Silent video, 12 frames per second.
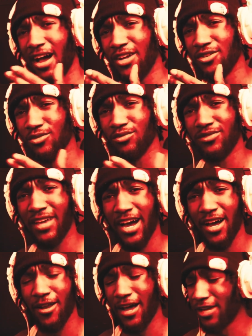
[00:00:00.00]
I do
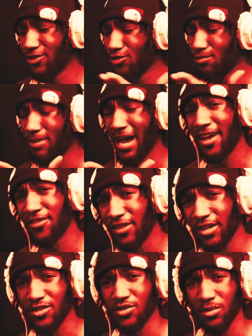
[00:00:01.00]
bad, I do
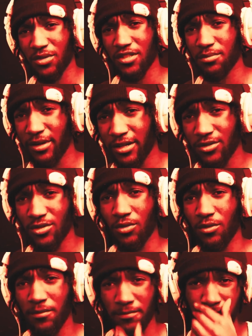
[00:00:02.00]
bad things with this pencil.